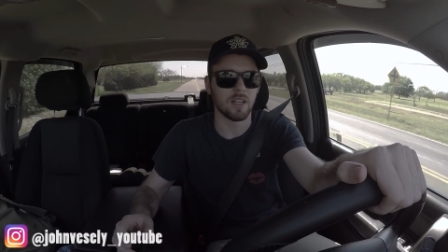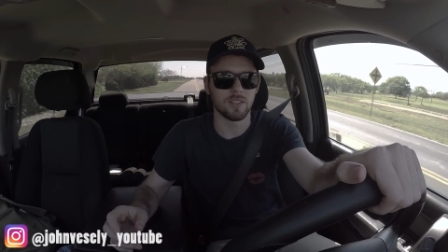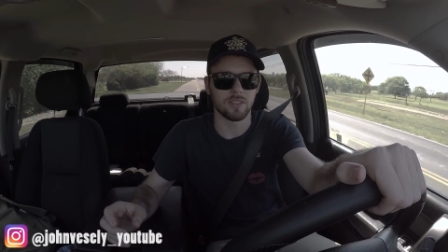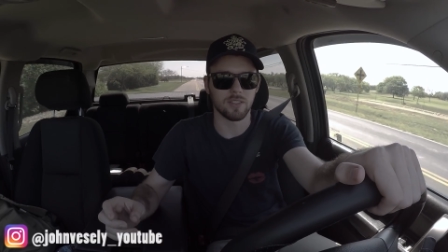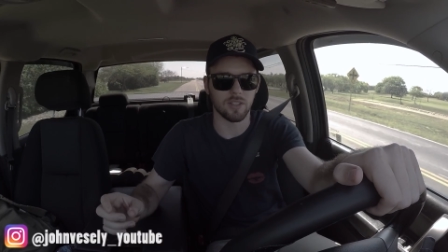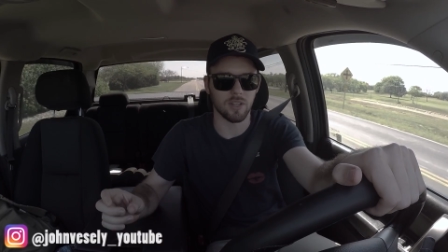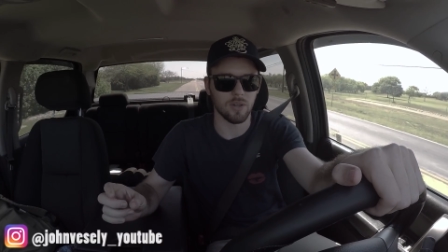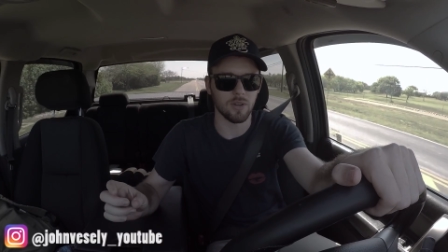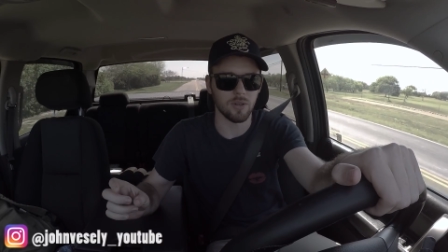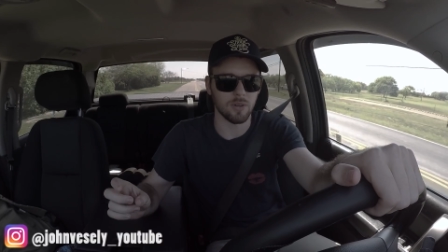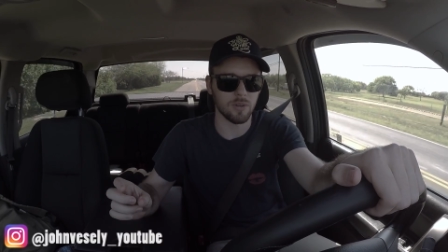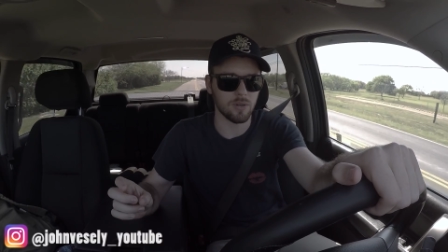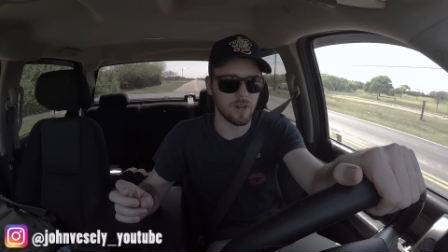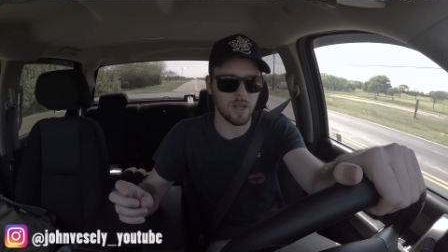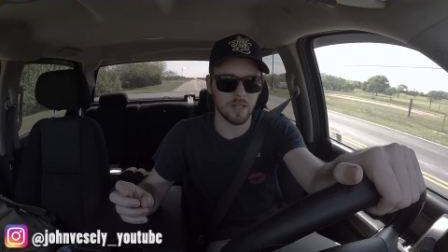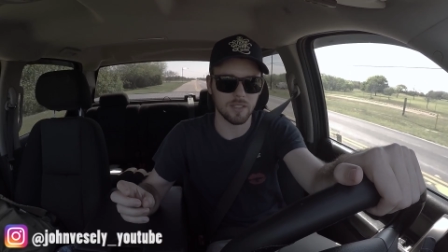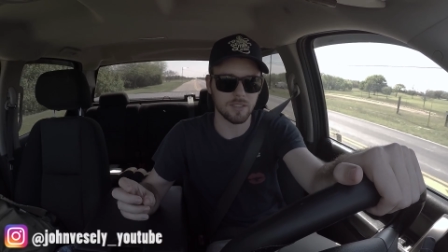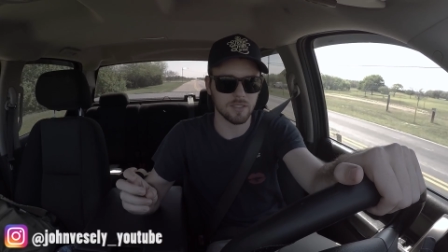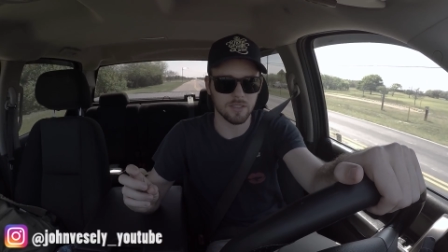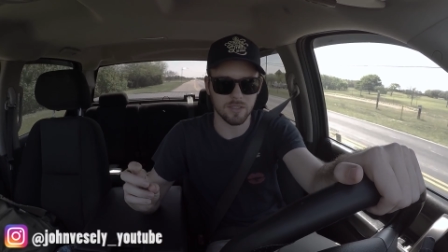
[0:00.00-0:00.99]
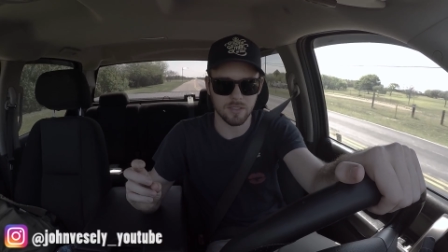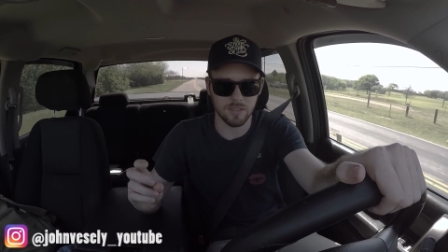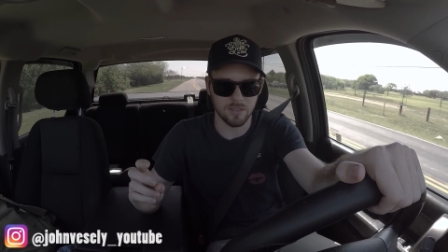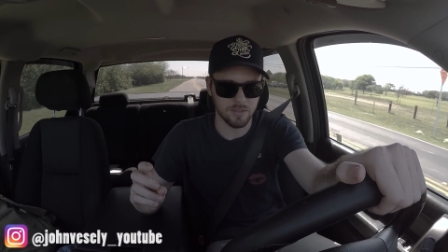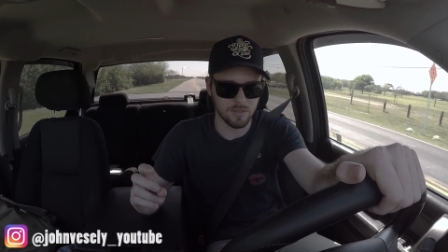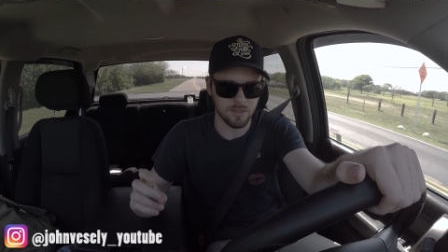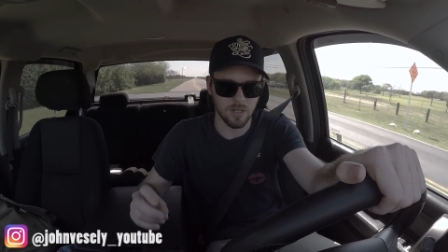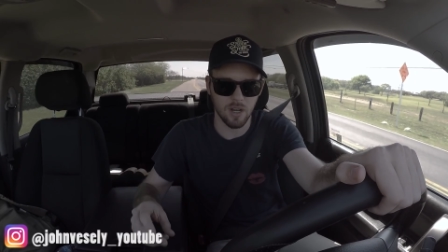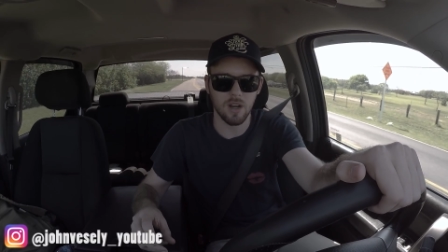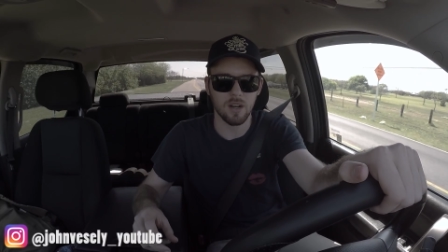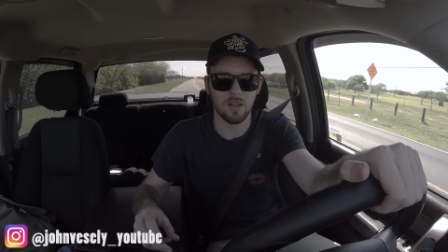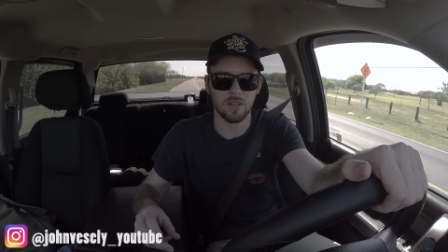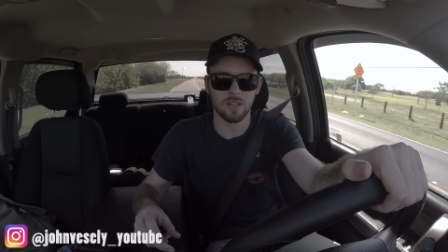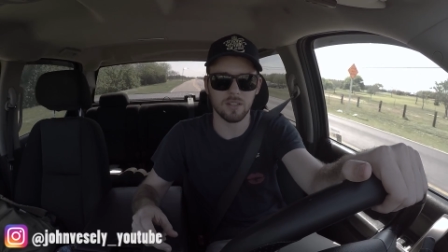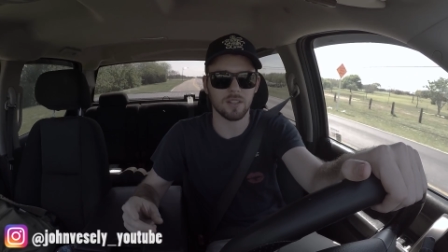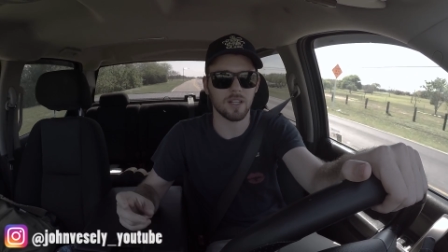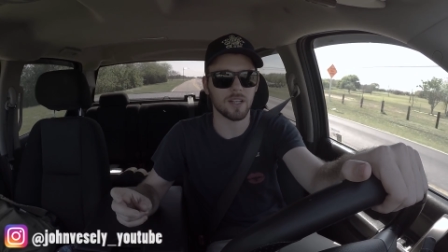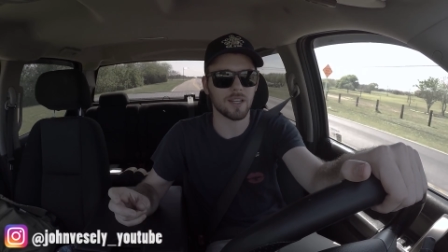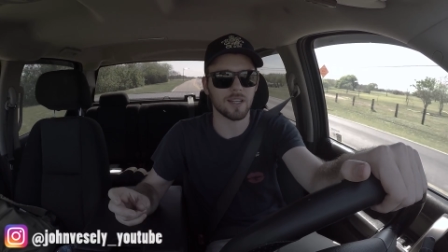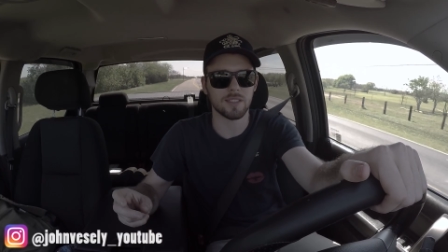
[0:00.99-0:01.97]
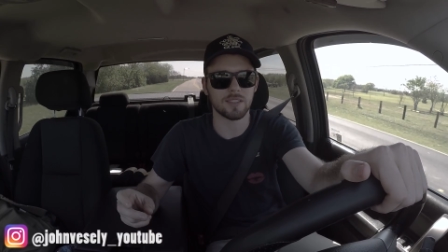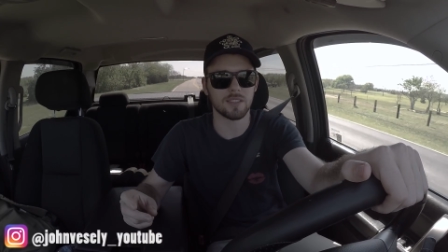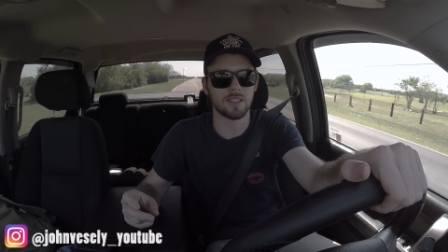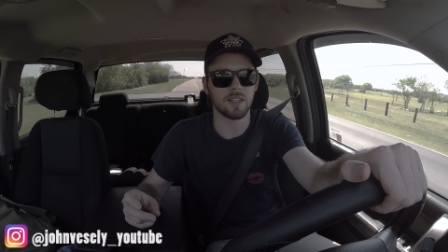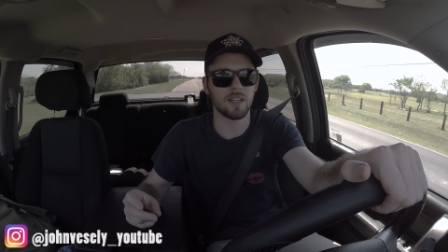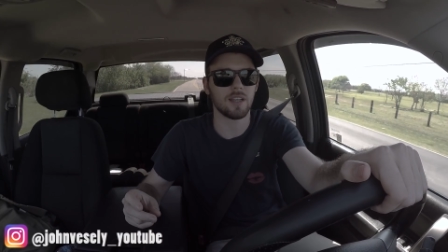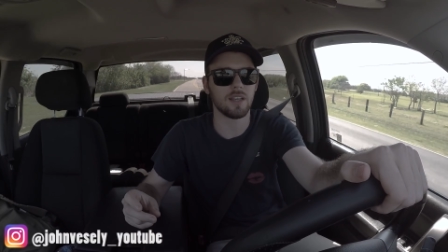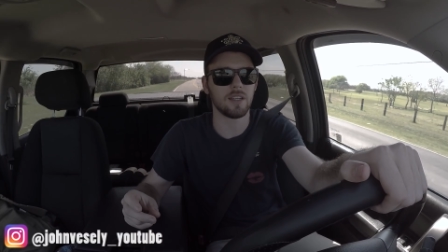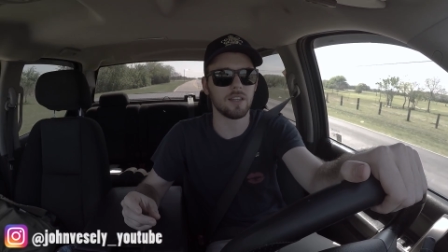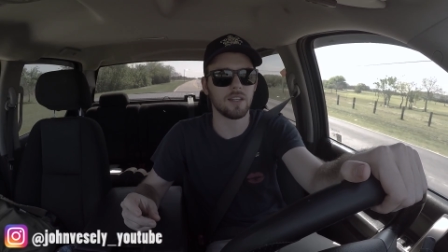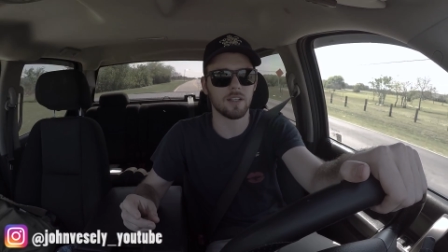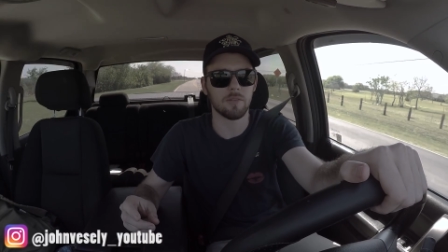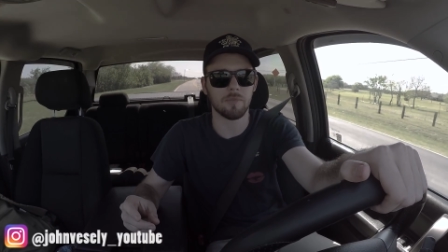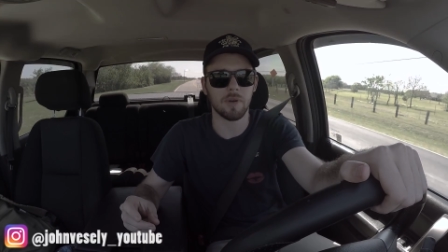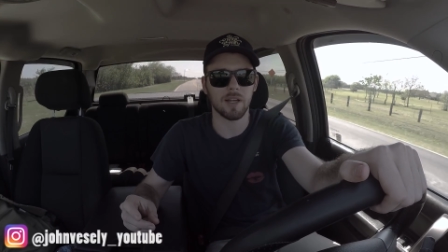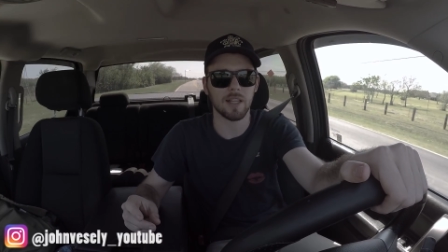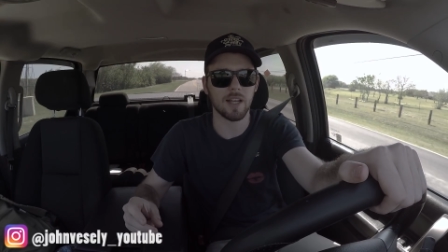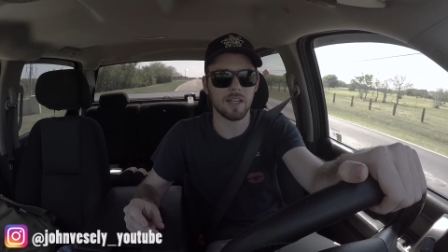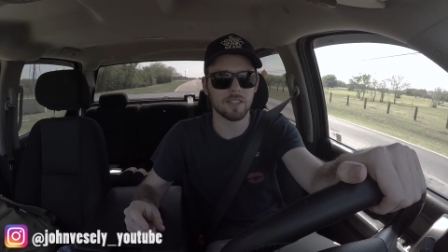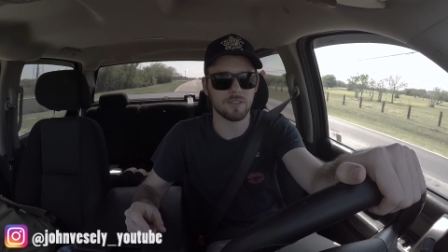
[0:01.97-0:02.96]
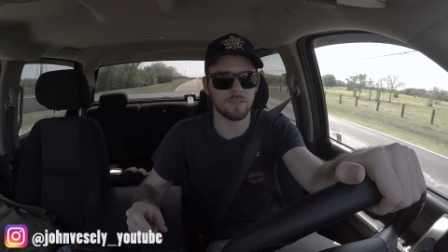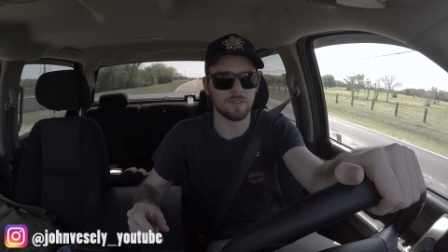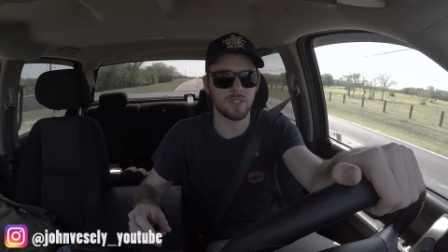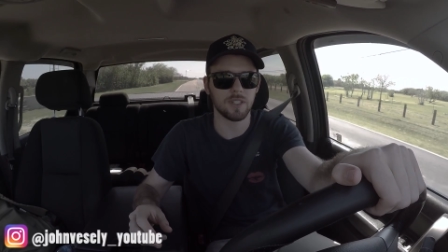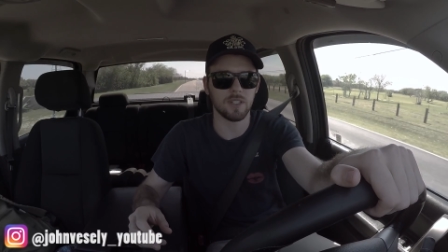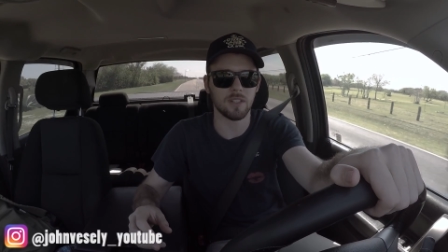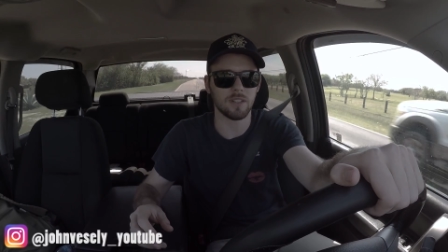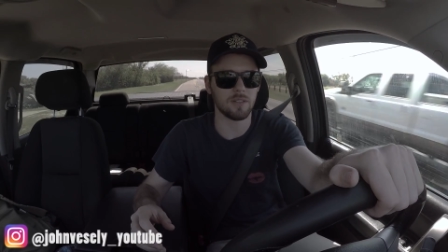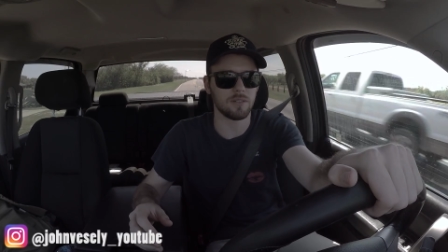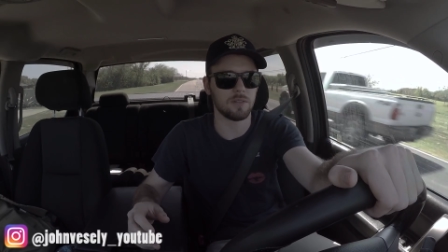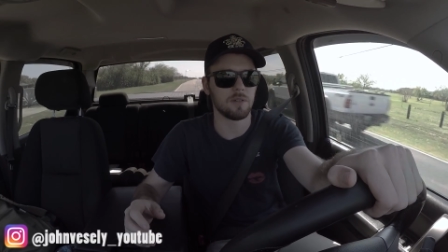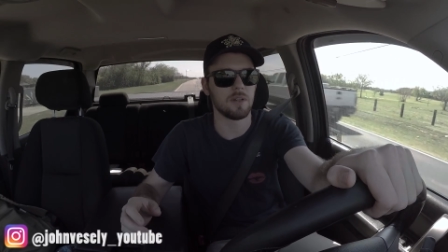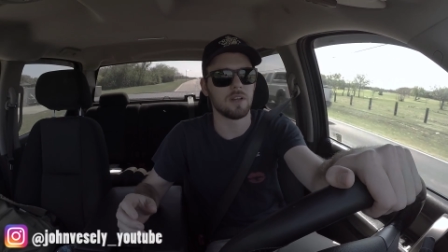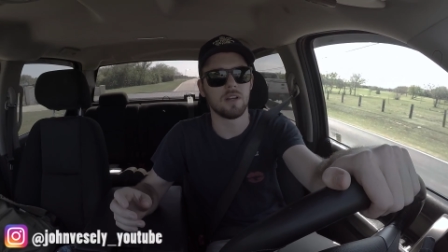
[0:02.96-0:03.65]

so I just talk like I said in my last video.